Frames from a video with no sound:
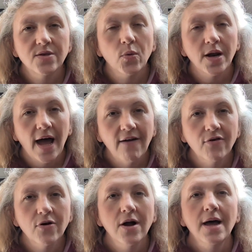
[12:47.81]

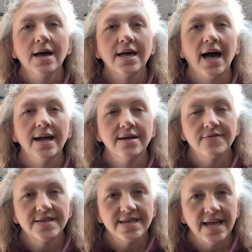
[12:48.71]
whatever kind of
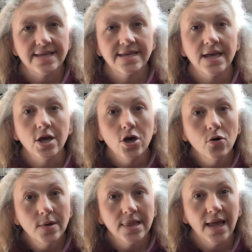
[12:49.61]
scents that you
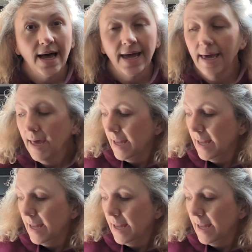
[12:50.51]
would like.